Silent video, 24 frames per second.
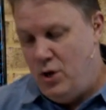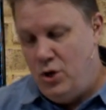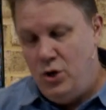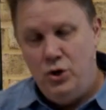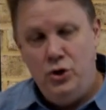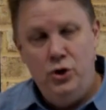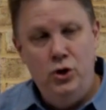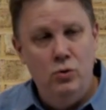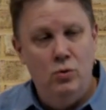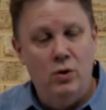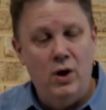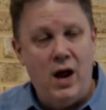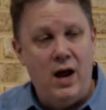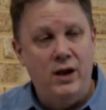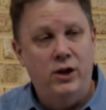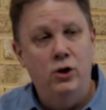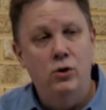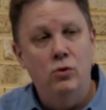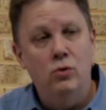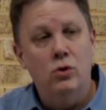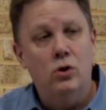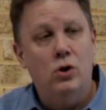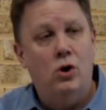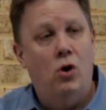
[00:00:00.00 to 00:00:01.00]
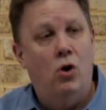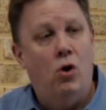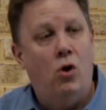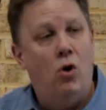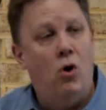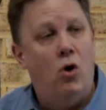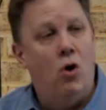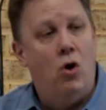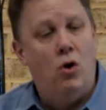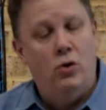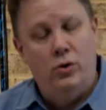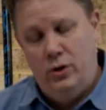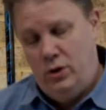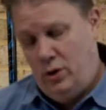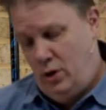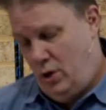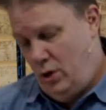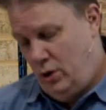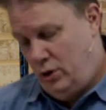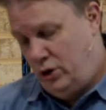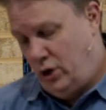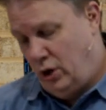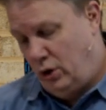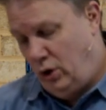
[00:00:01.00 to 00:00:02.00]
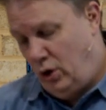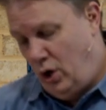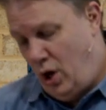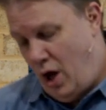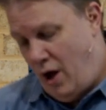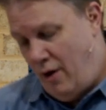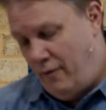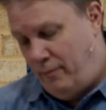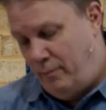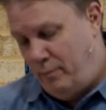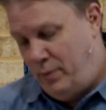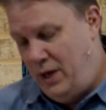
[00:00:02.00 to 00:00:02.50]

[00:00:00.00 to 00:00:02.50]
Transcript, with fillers: you and I, you are called to love